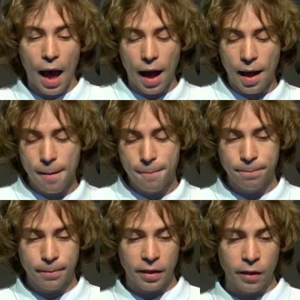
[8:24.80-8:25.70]

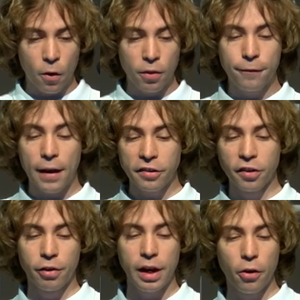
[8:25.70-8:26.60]
So the flush
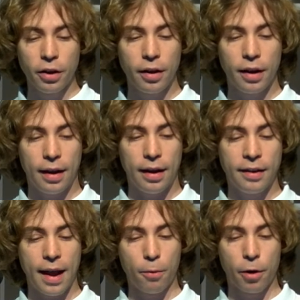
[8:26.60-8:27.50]
and reload
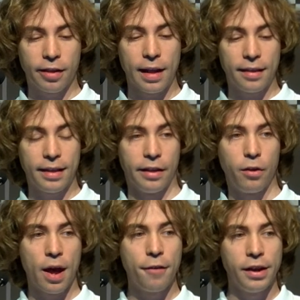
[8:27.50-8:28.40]
attack works like this.
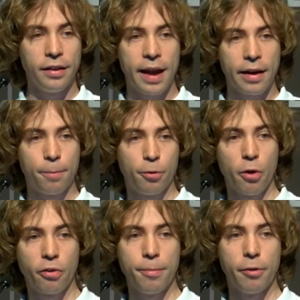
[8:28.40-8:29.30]
You have an attacker
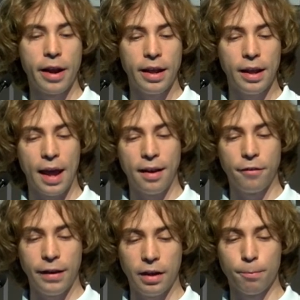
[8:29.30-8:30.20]
program running and a
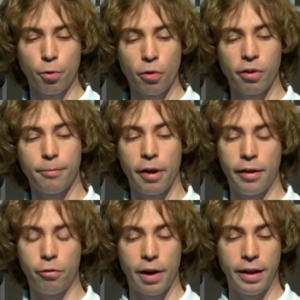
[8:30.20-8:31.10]
victim program
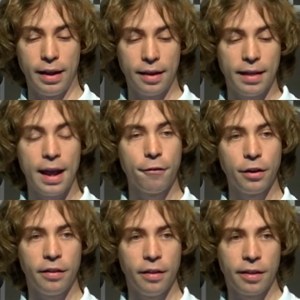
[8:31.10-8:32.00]
running. They have
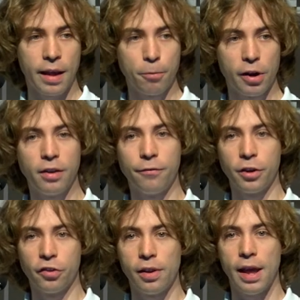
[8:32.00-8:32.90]
a separate
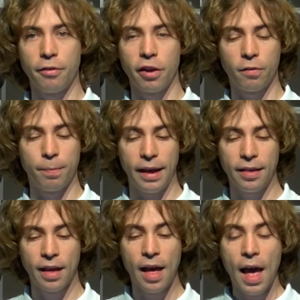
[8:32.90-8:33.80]
virtual address
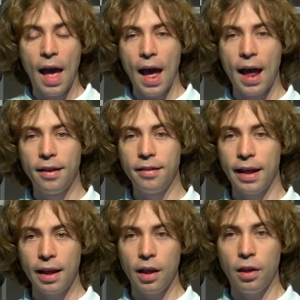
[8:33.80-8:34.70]
space, and
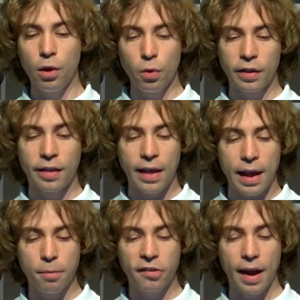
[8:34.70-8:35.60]
they use the
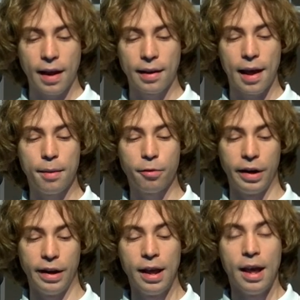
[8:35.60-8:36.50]
same shared
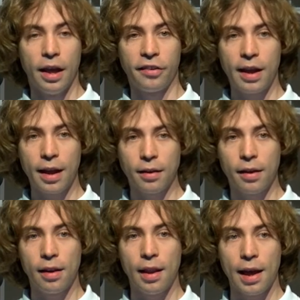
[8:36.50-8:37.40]
library. A shared
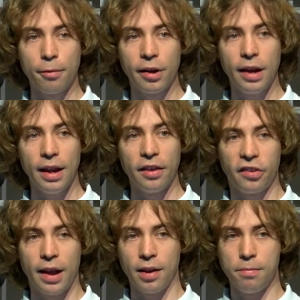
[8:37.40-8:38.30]
library is
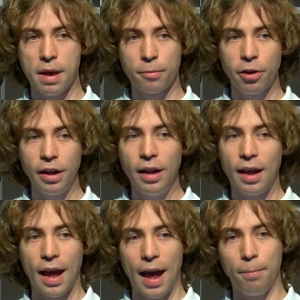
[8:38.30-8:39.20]
shared in memory,
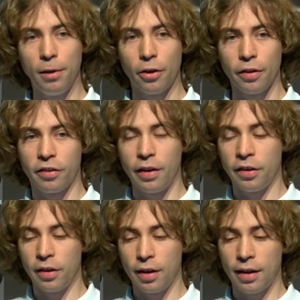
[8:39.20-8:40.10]
and because
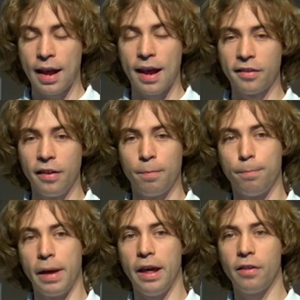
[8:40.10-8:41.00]
a cache is
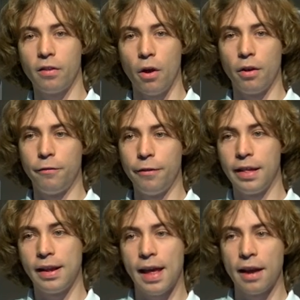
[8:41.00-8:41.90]
based on
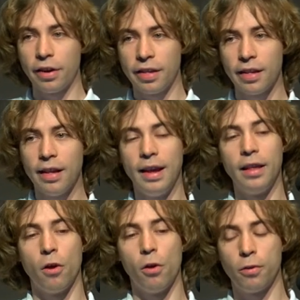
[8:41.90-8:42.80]
physical addresses,
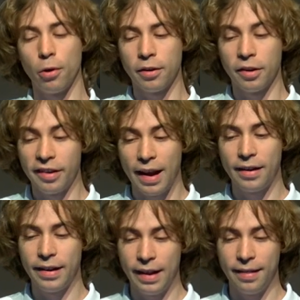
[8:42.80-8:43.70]
it's also
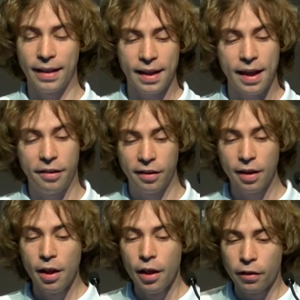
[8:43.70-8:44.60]
shared in the cache.
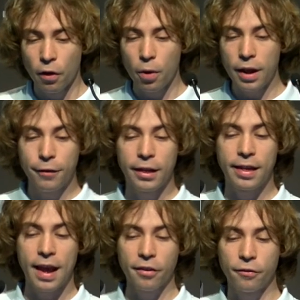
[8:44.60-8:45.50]
So if
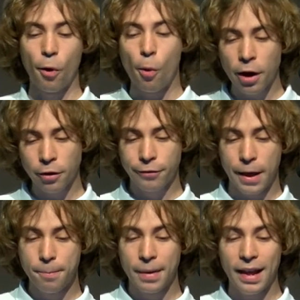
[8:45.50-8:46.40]
it's cached for one of
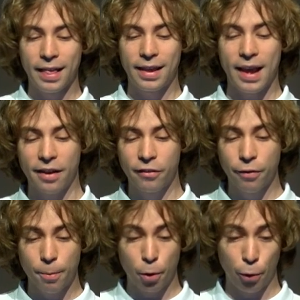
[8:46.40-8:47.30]
them, it's cached
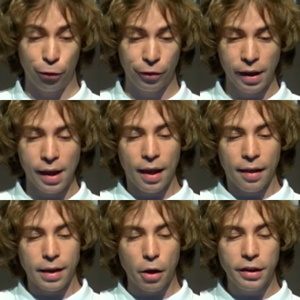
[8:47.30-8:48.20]
for both.
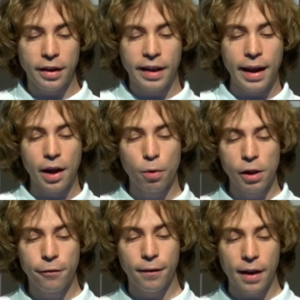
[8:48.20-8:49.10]
Now the attacker
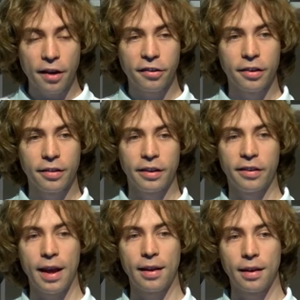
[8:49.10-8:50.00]
will flush
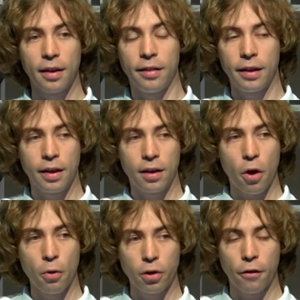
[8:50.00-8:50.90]
the
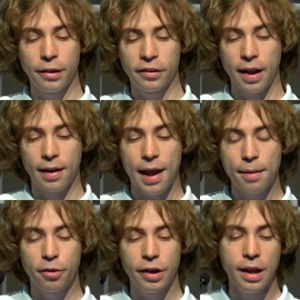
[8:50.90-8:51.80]
code of the shared
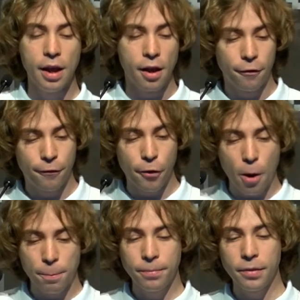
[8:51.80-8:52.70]
library
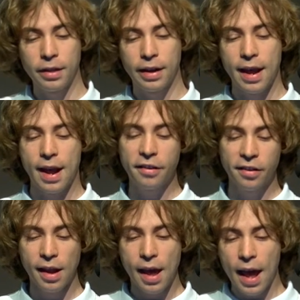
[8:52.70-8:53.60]
from the
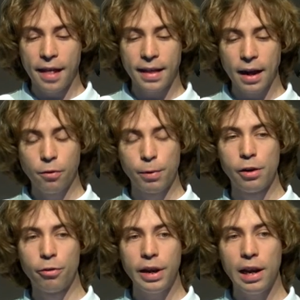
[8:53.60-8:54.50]
cache, and then it will
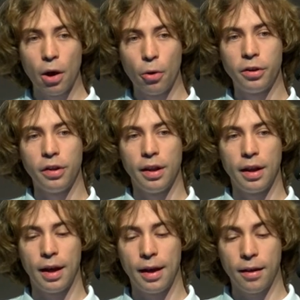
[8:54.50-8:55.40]
reload,
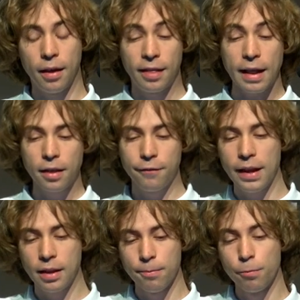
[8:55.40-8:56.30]
then the
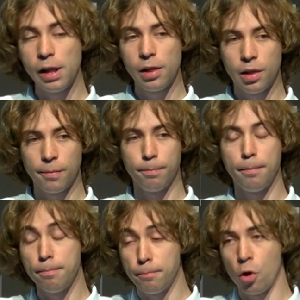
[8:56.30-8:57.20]
victim will
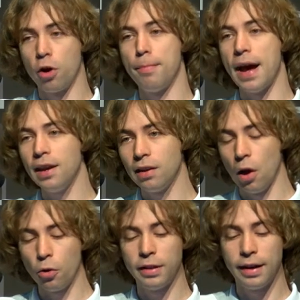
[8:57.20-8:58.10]
or might
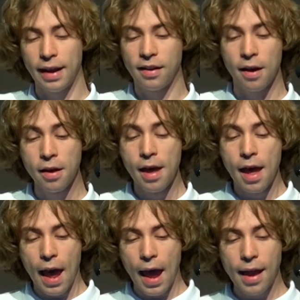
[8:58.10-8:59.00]
load the data.
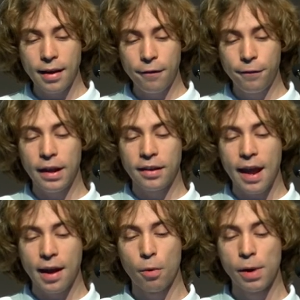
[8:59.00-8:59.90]
And if the
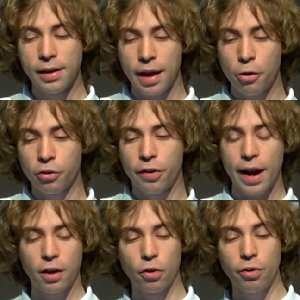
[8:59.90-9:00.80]
attacker will now
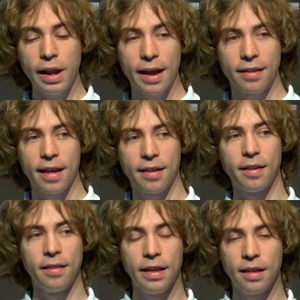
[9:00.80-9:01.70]
try to
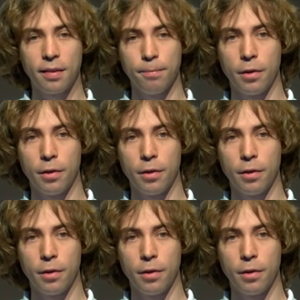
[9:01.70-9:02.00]
reaccess this